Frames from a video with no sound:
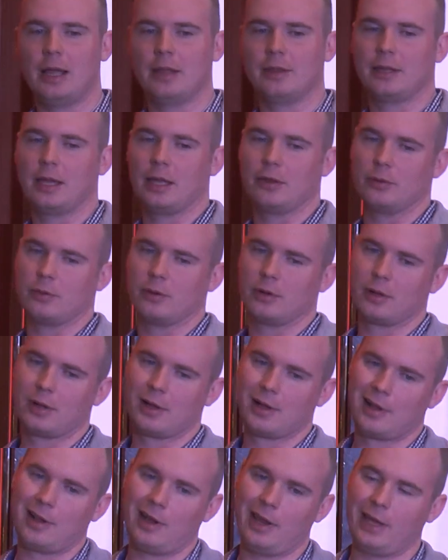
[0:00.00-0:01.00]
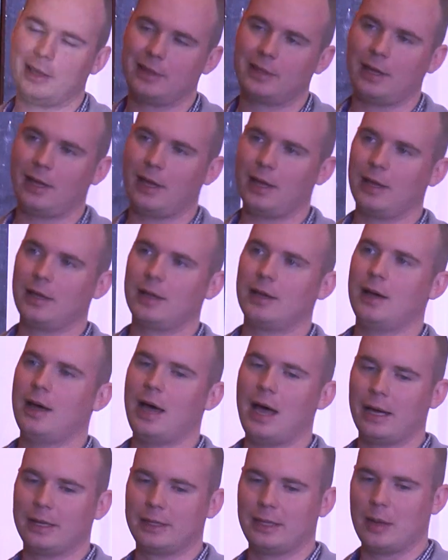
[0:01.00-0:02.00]
and then you
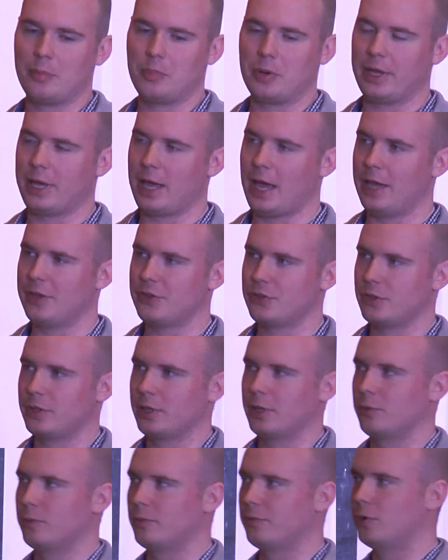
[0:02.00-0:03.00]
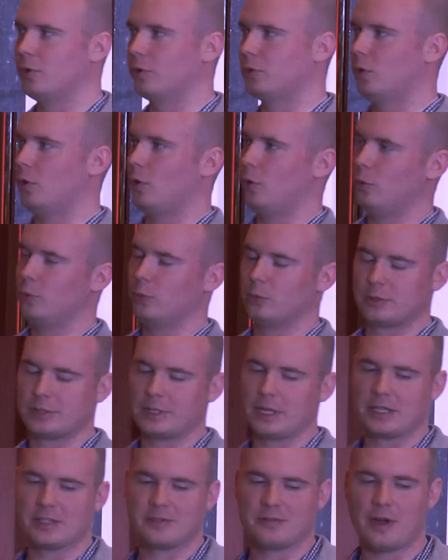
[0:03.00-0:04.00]
hack the application and you've got all those
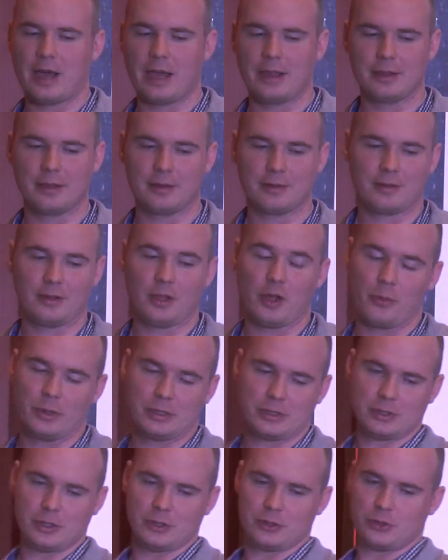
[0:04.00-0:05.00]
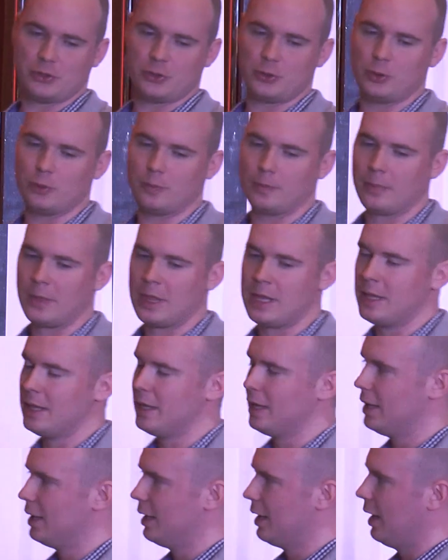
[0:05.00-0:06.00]
nice findings. No, it's not true.
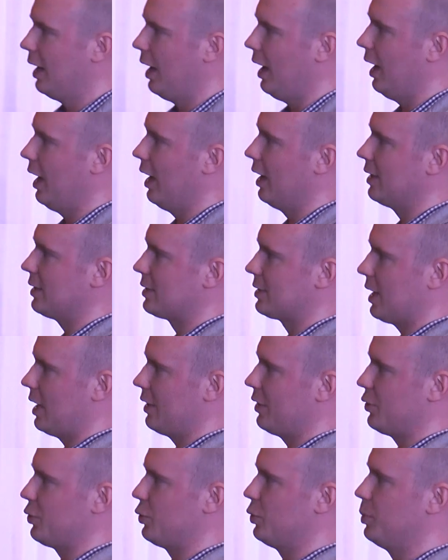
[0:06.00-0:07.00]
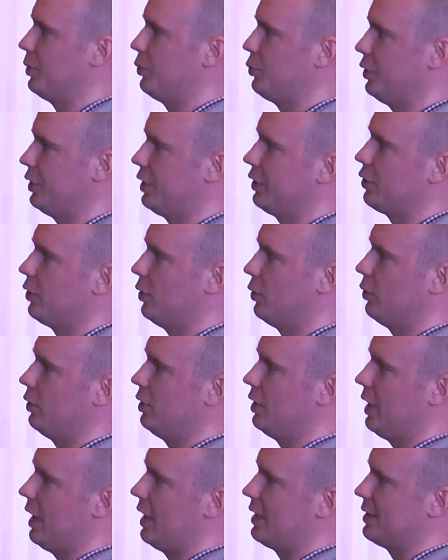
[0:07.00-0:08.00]
Scanners should be treated
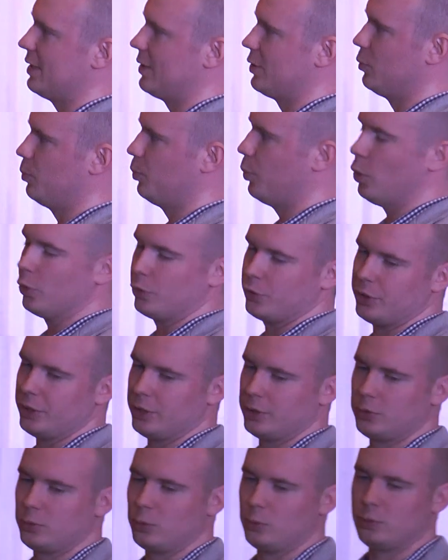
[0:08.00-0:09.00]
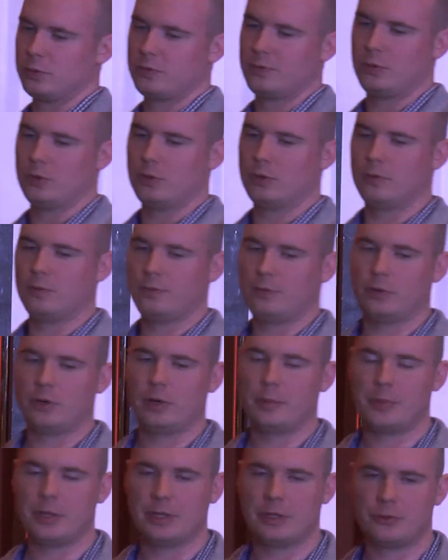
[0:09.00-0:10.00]
only as a supporting tools for a
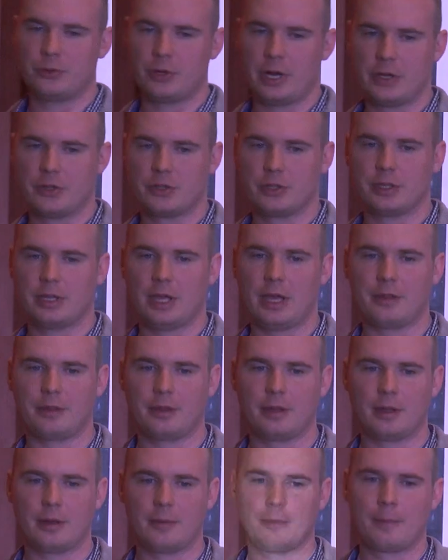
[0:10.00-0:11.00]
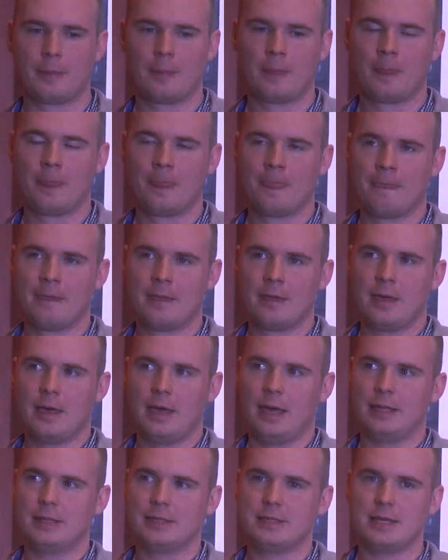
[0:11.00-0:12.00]
penetration testing.
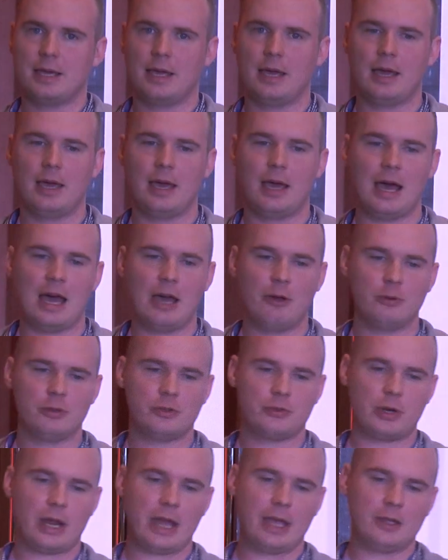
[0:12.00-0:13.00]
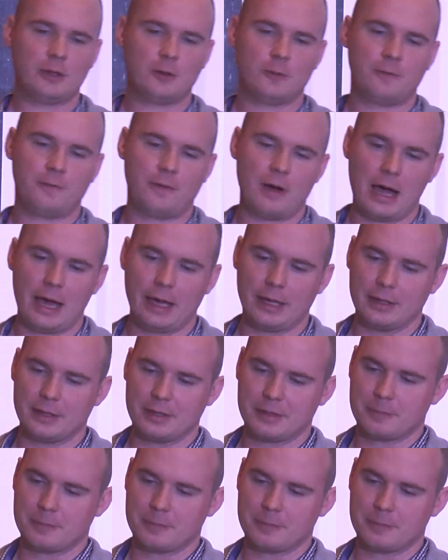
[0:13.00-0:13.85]
And I was trying to find